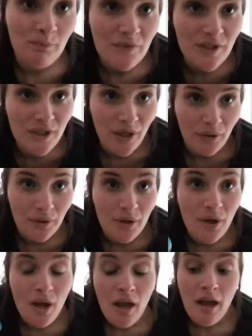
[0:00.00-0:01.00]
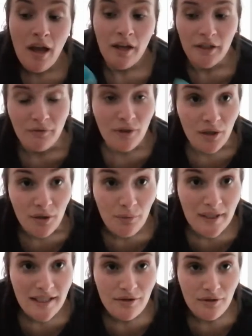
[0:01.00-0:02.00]
So you've got it
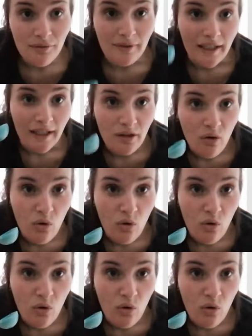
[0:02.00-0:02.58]
whisked already.